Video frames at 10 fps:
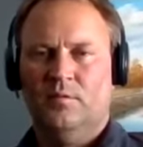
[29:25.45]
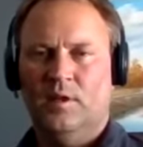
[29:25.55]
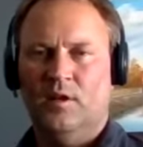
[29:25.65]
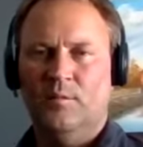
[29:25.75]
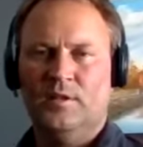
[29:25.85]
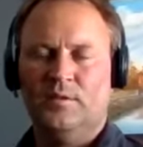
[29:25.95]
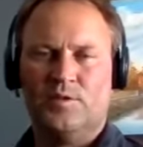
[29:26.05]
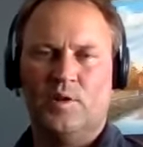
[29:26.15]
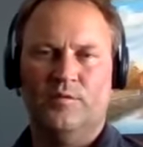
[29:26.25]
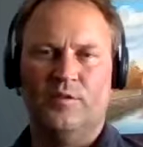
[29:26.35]
elemental
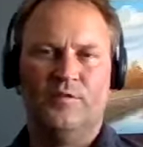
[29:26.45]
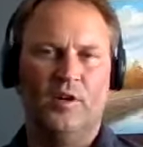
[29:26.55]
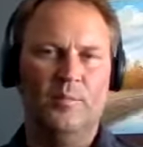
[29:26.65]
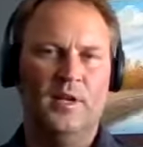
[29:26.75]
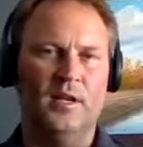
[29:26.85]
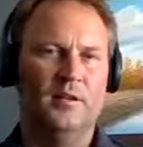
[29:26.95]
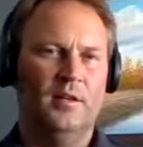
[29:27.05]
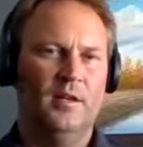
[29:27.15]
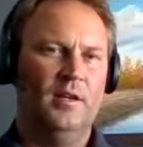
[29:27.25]
sulfur for a minute. Okay.